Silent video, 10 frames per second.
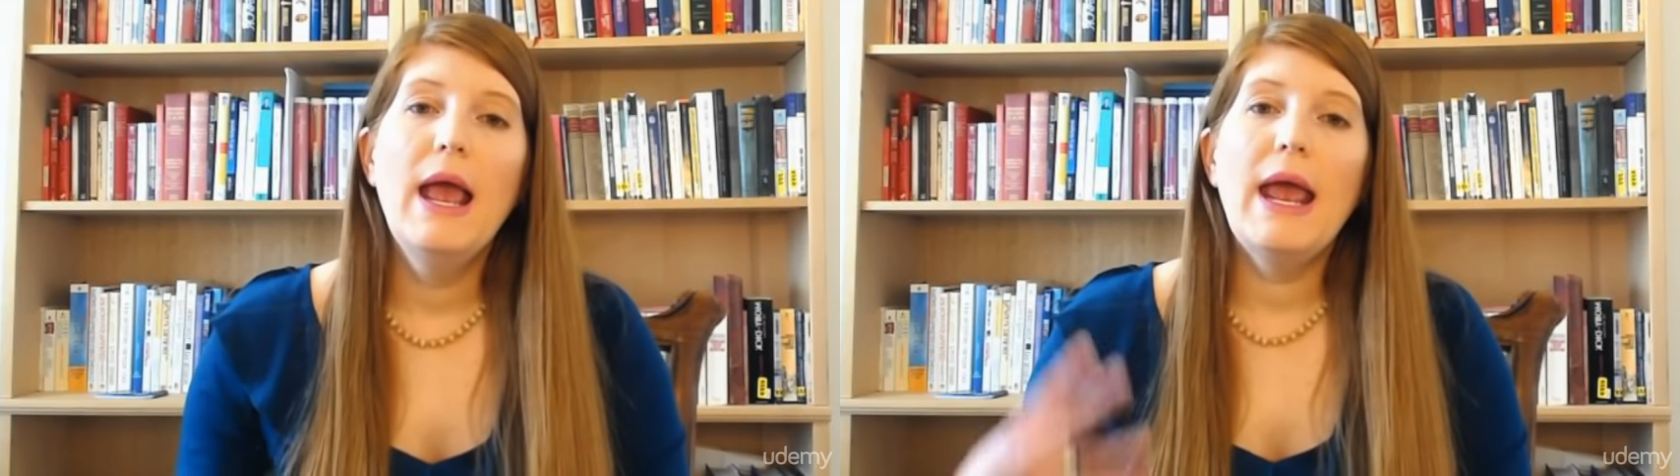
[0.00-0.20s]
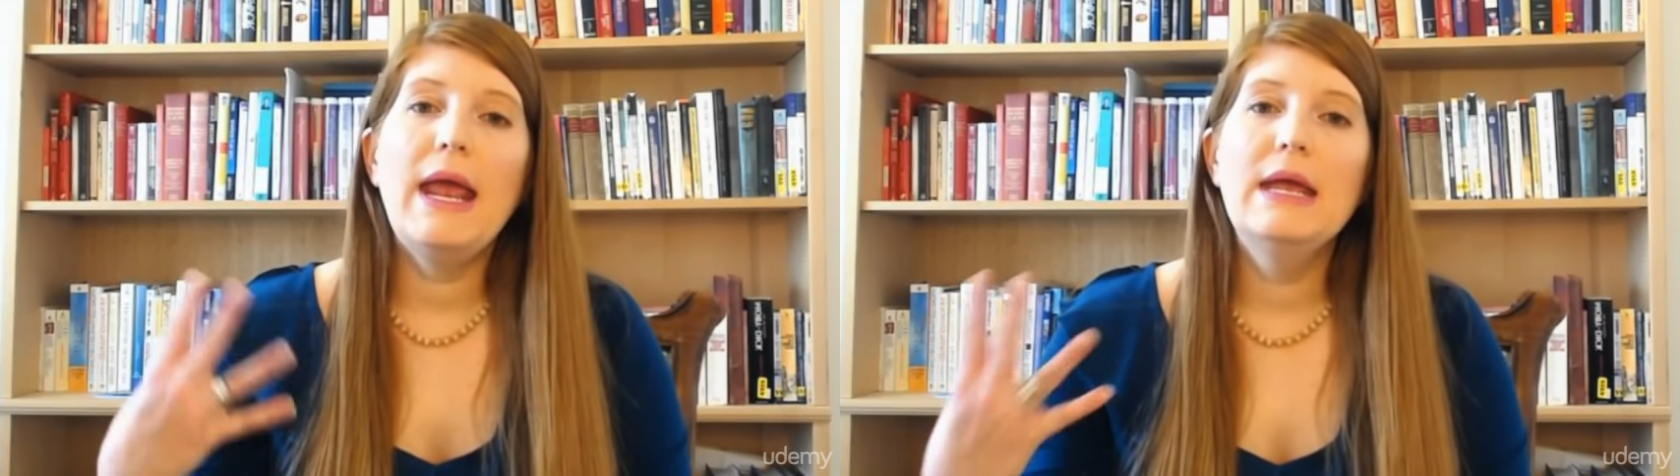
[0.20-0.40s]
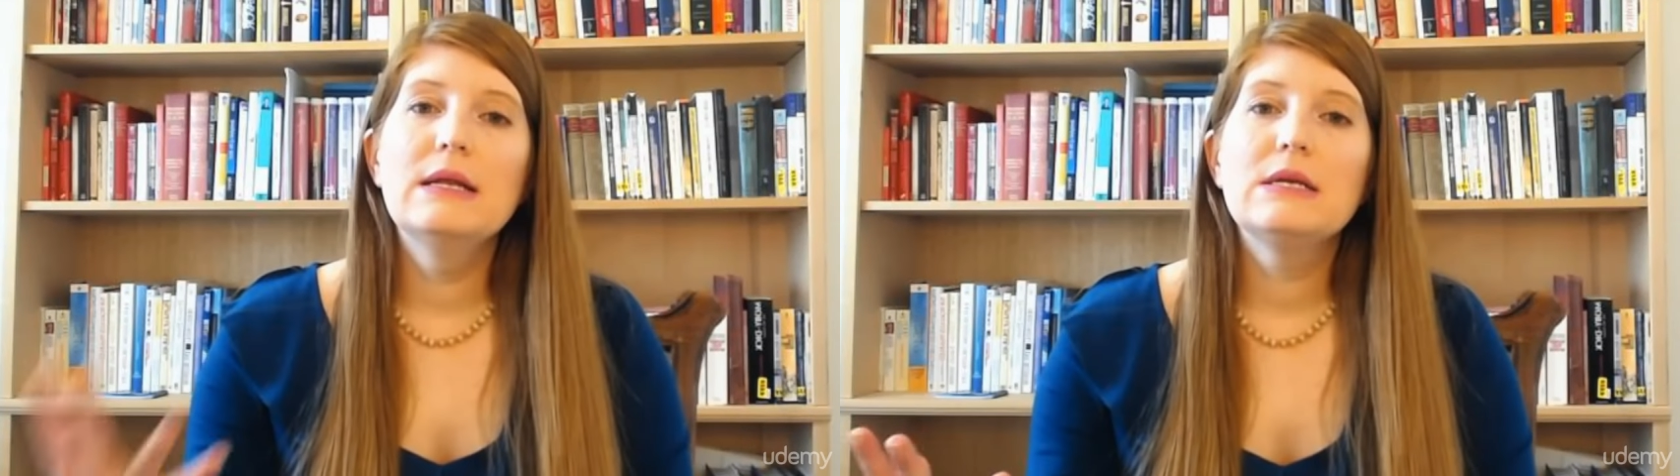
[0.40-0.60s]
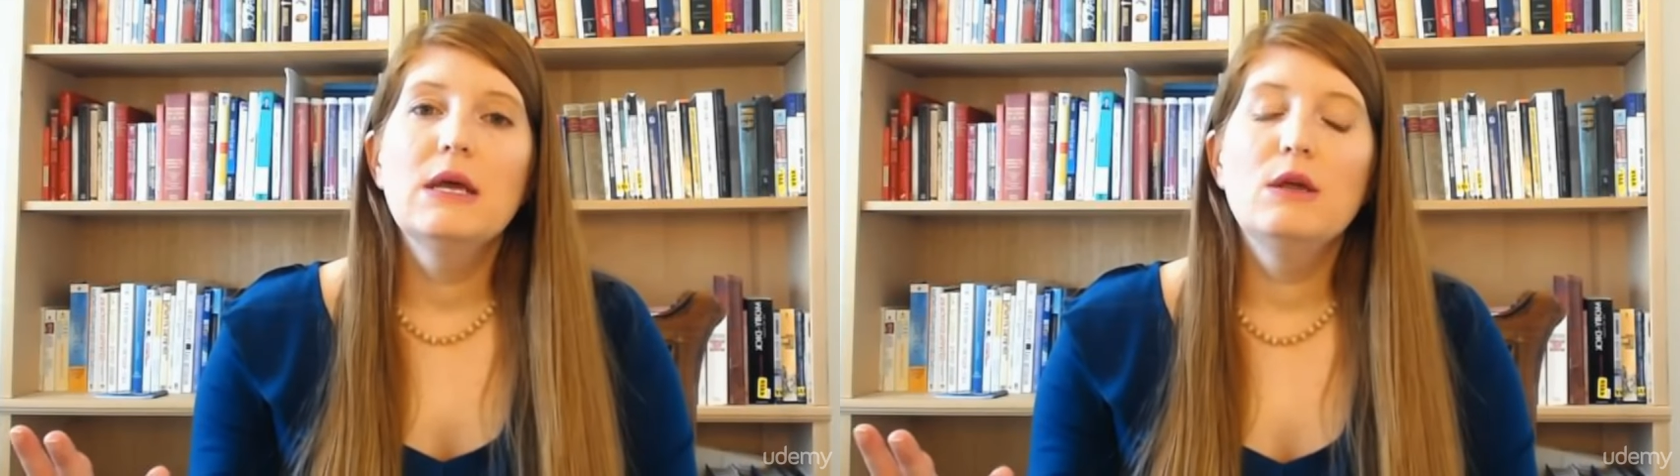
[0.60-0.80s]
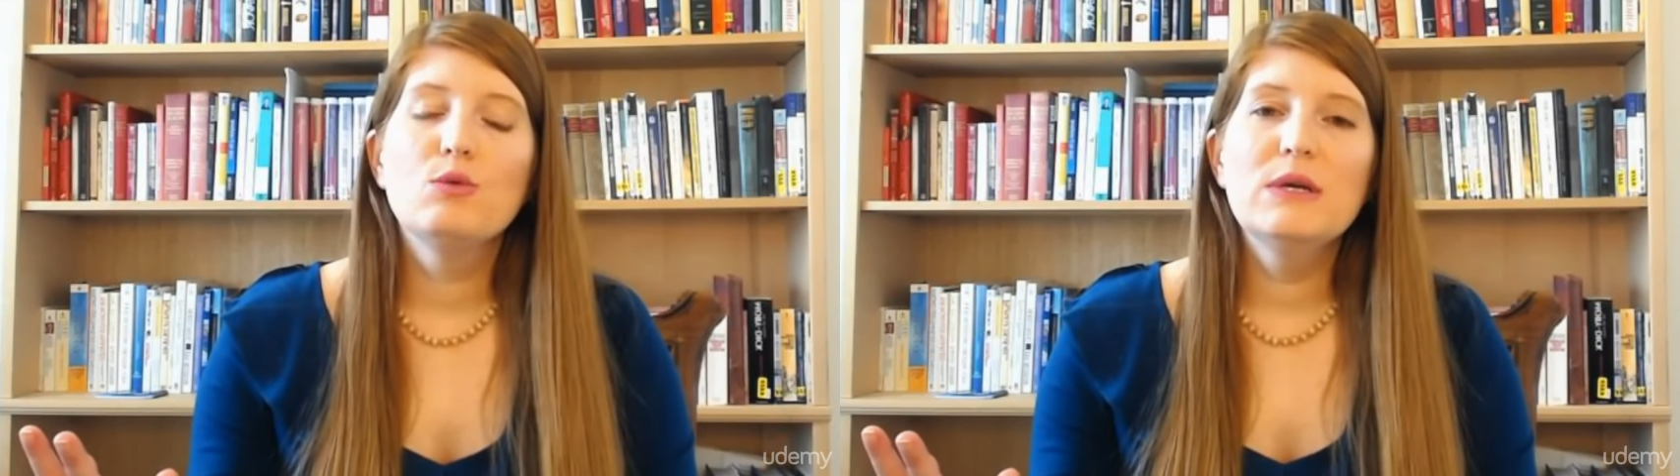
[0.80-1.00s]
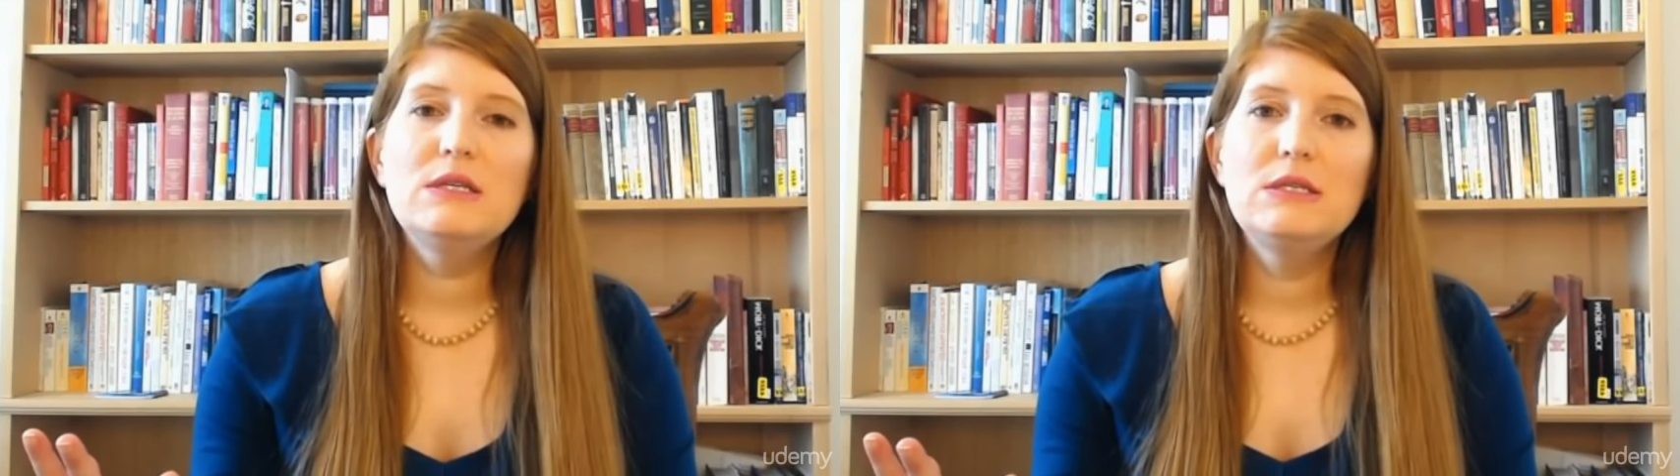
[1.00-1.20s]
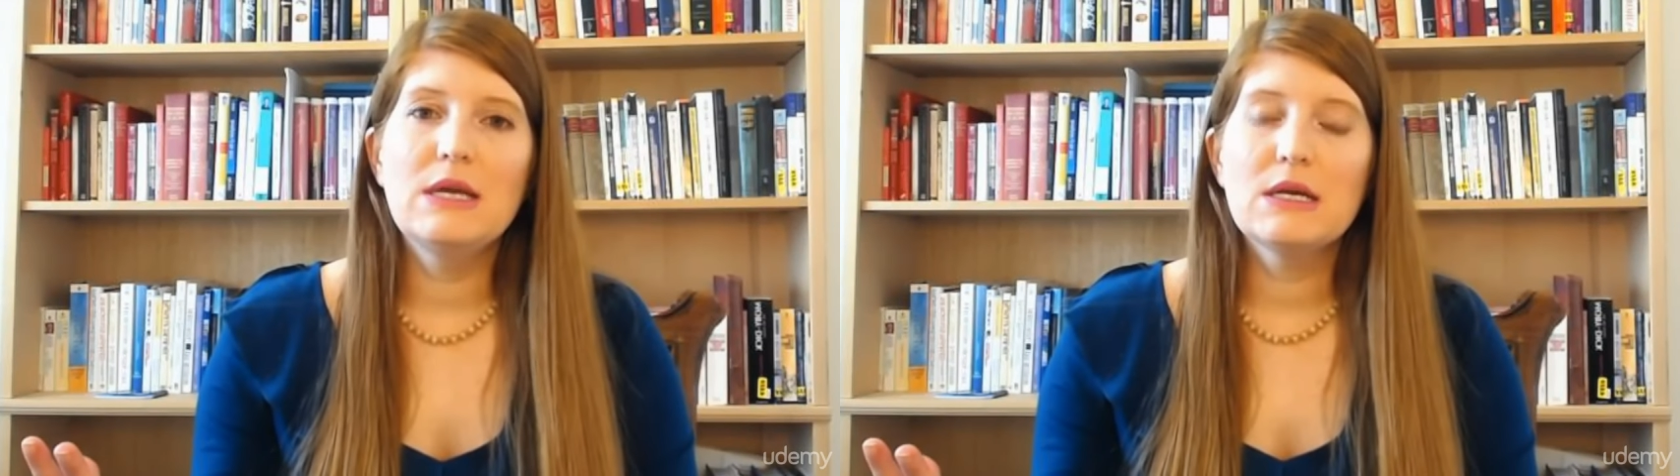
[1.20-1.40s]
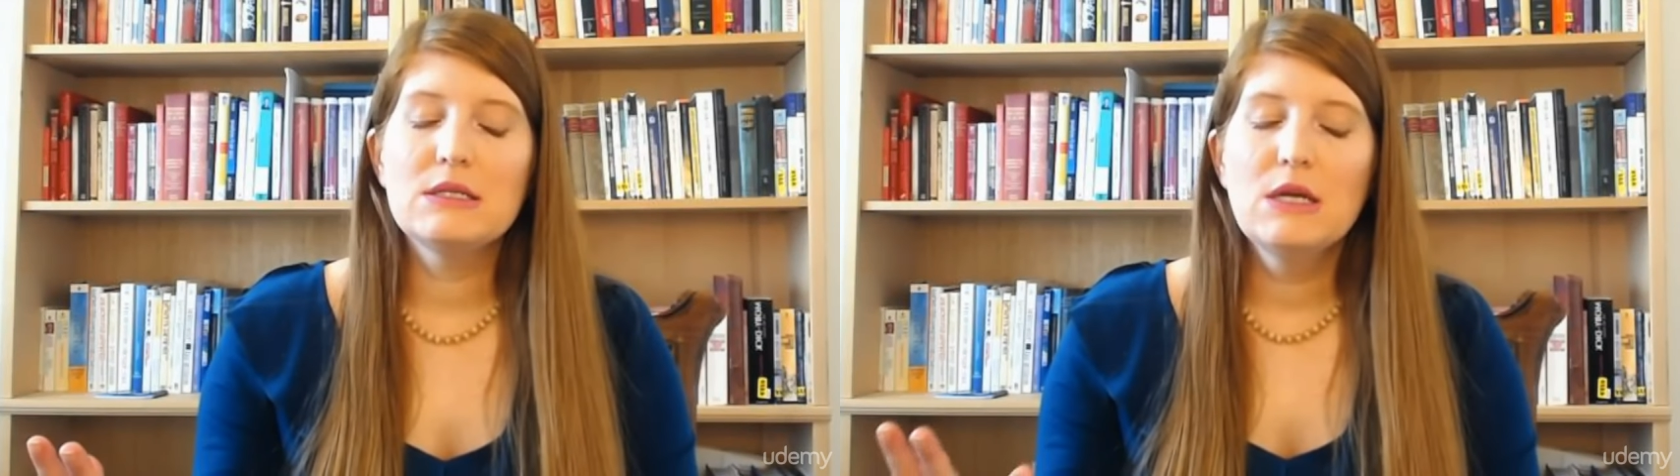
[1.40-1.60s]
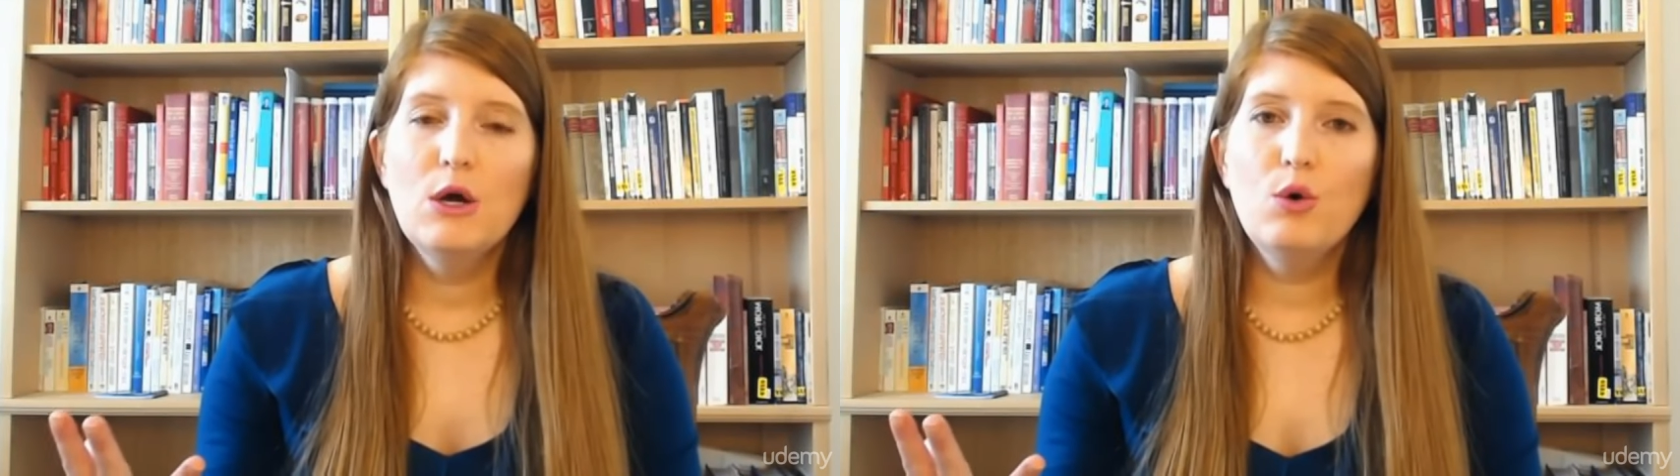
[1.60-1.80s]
And heuristics,